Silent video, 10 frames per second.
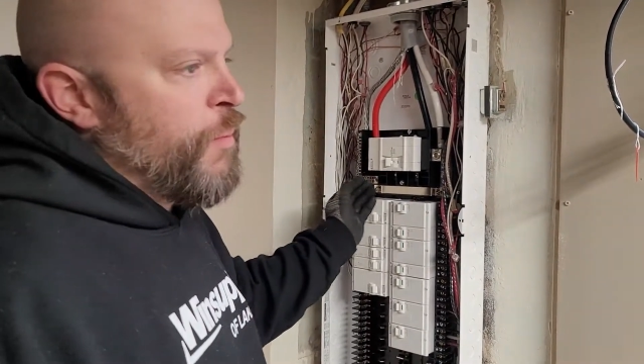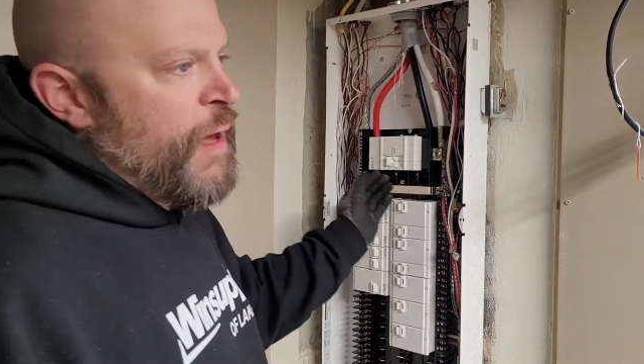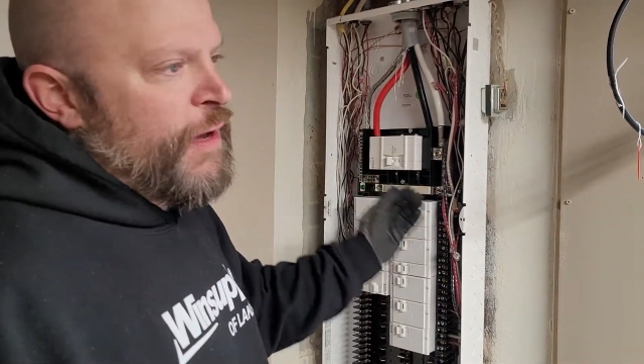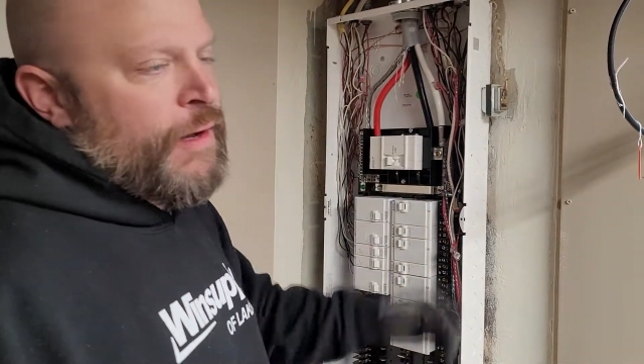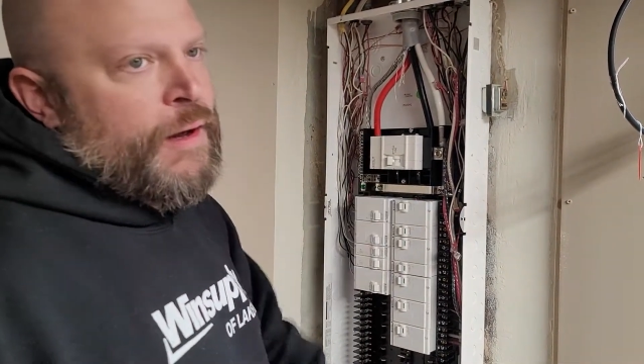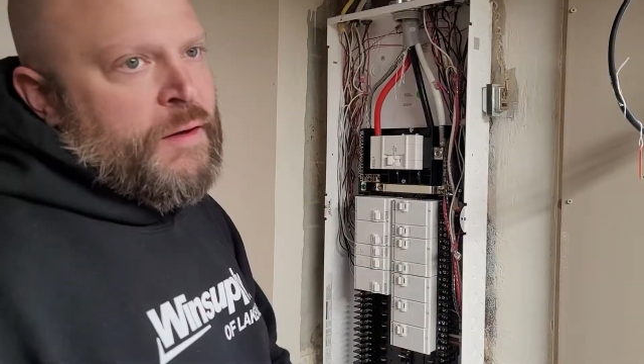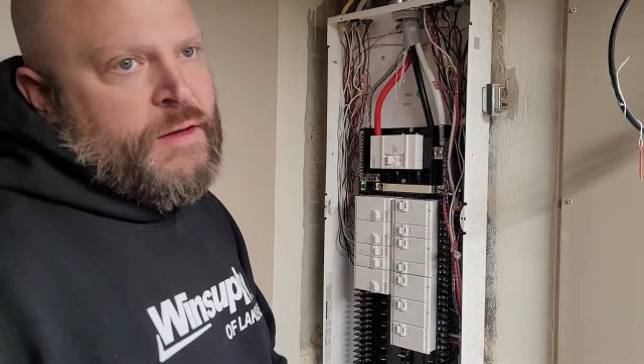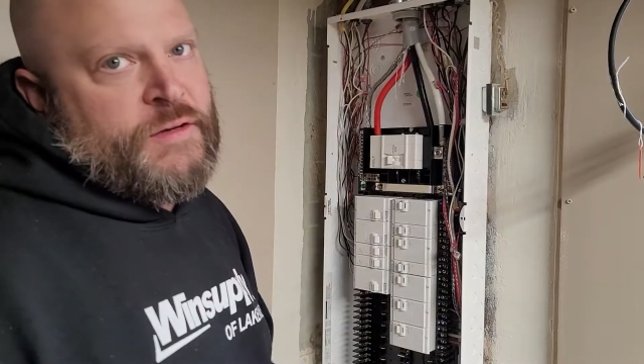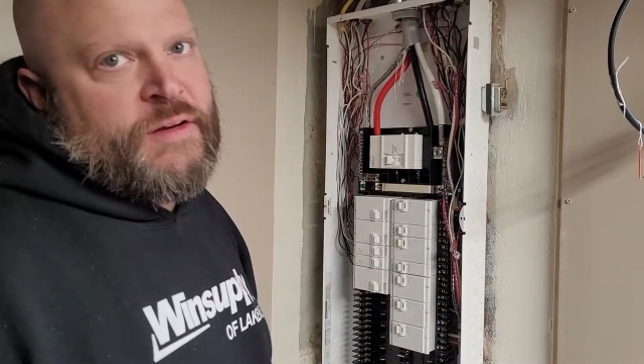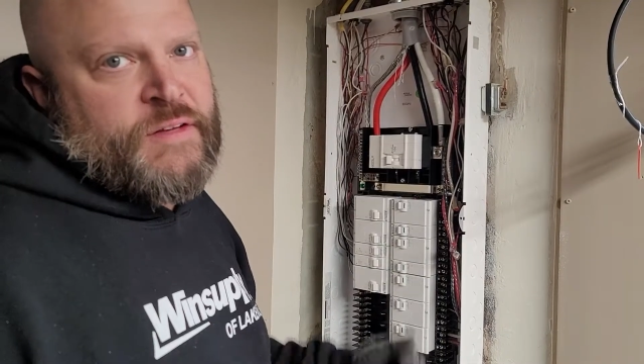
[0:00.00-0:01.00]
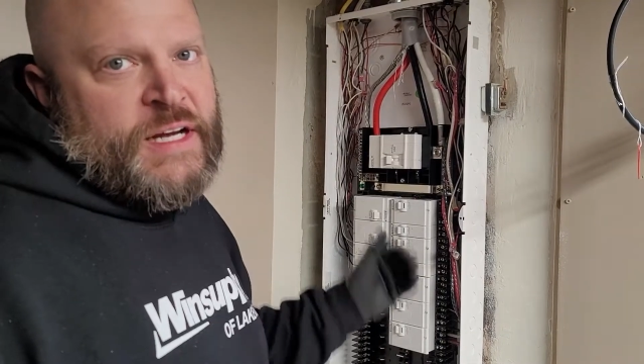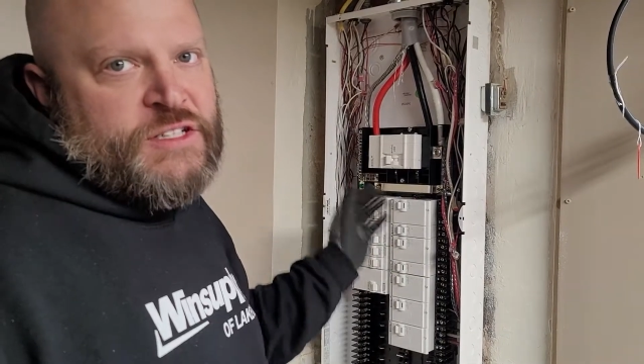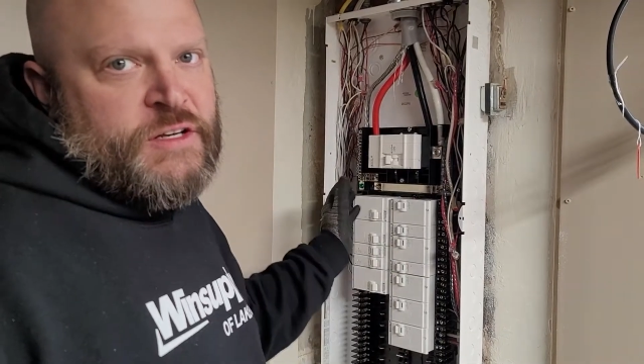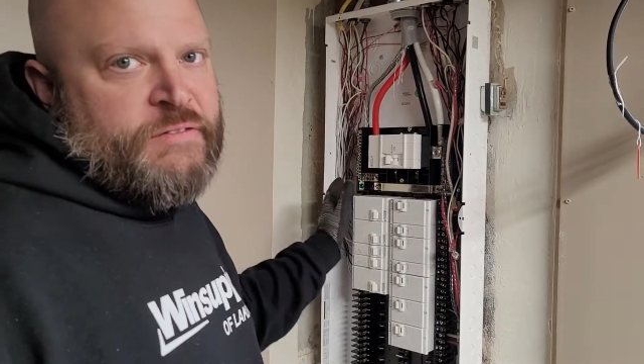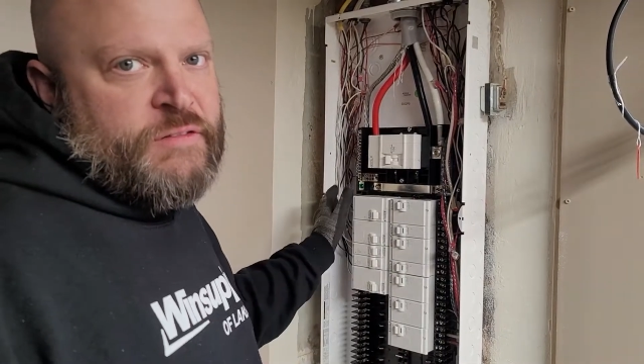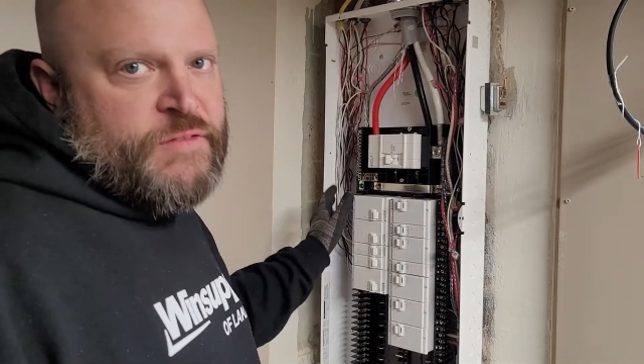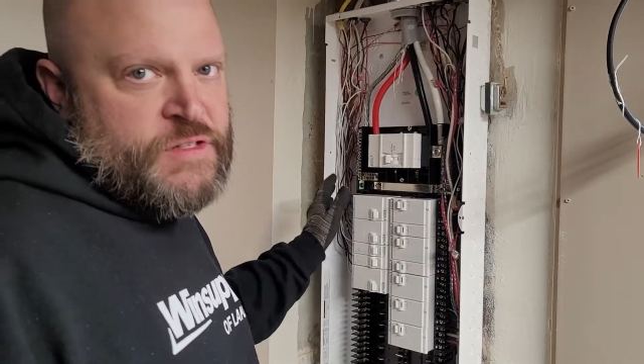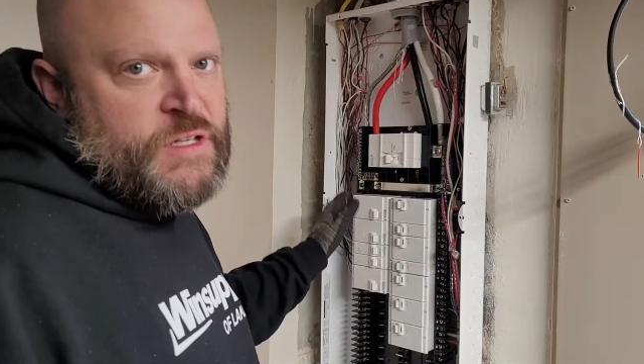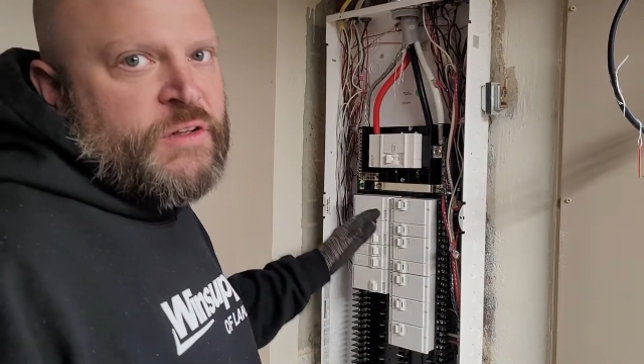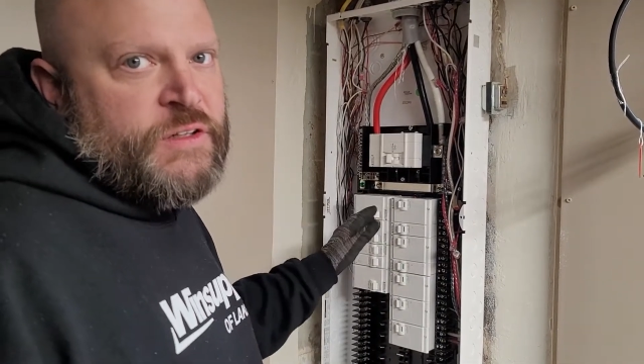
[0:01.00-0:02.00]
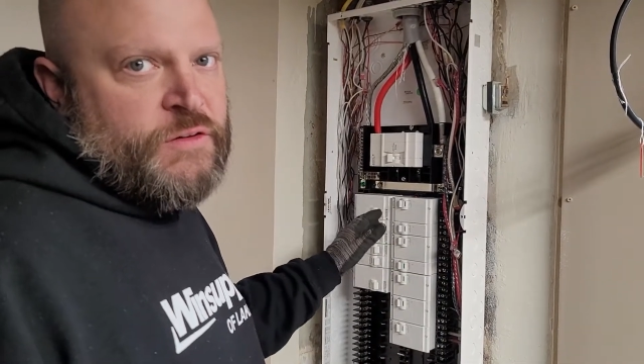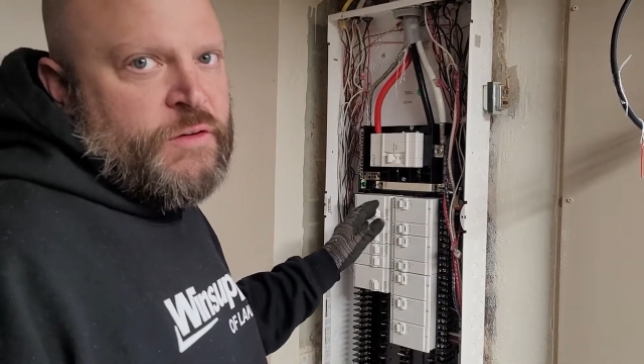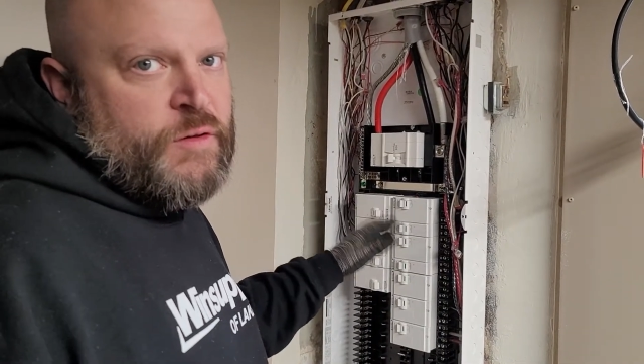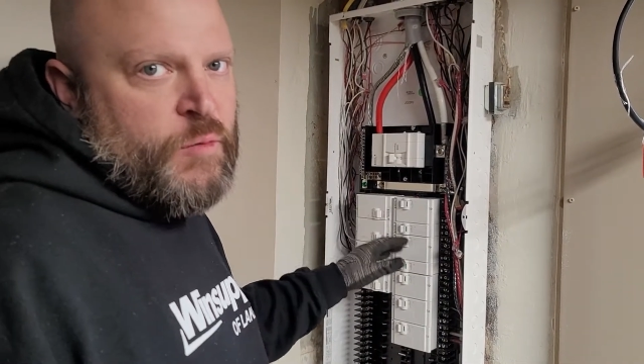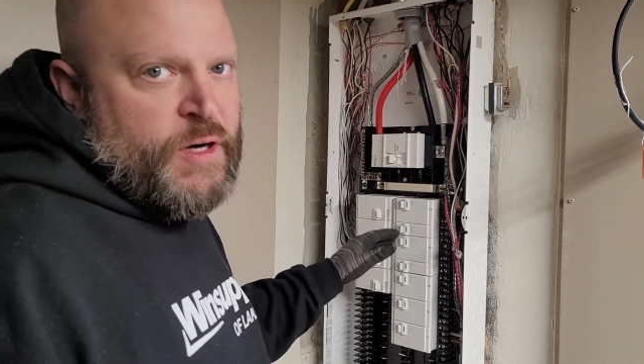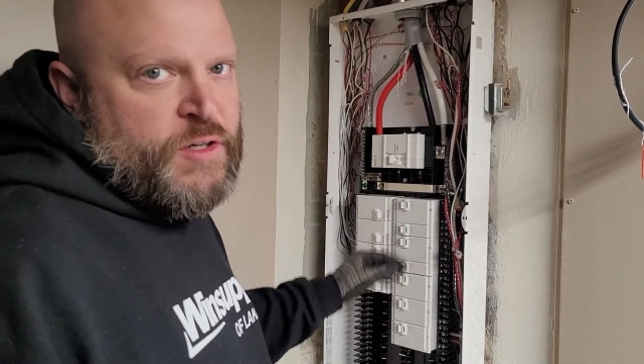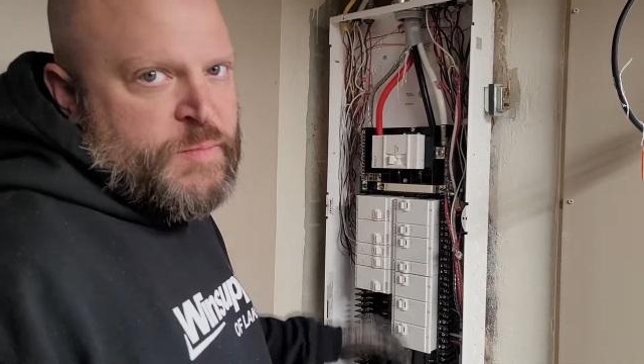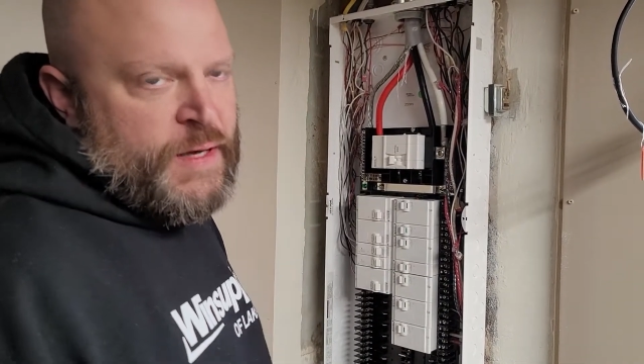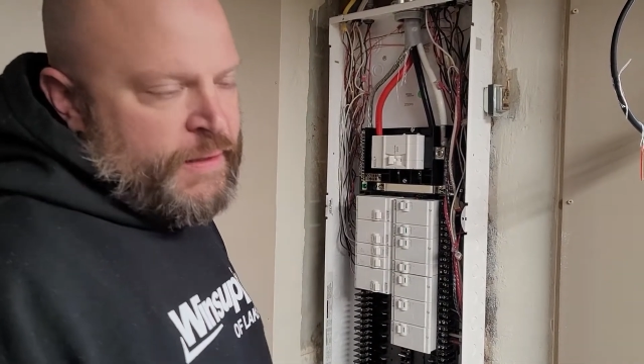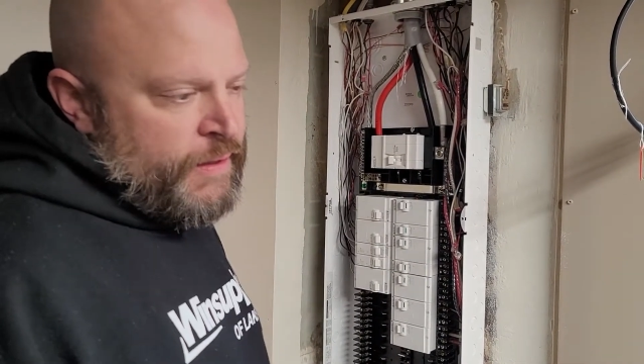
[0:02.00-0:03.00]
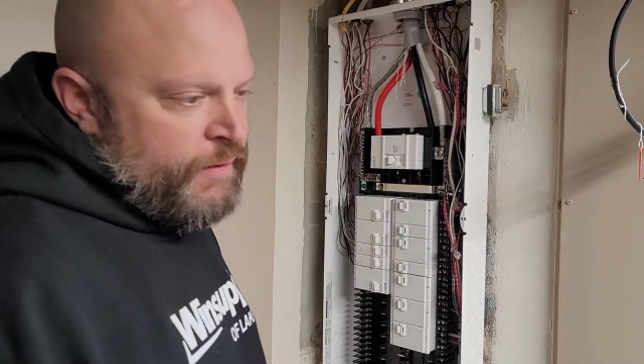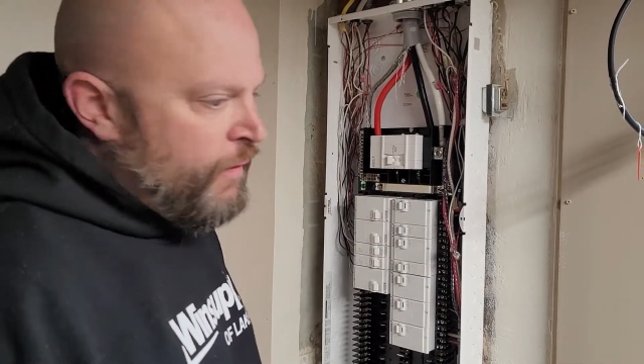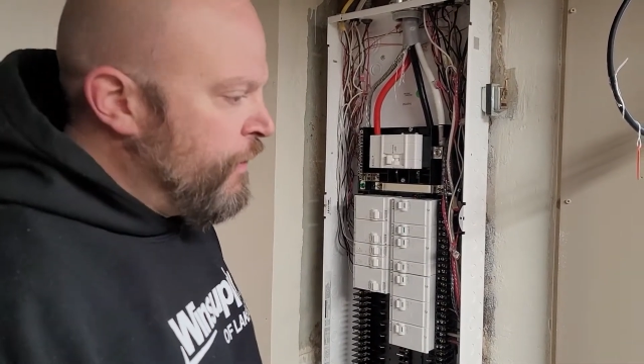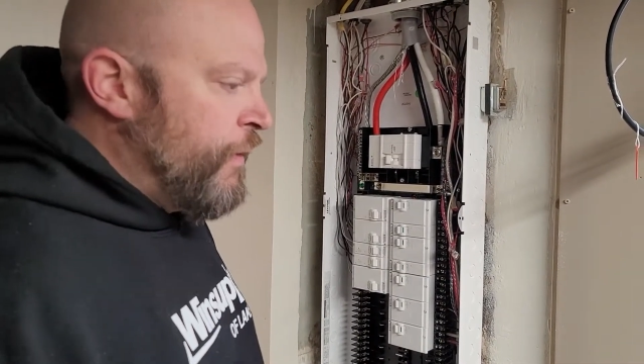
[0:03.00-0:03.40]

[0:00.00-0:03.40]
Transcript: them back on. You have, actually have to physically turn the breakers back on.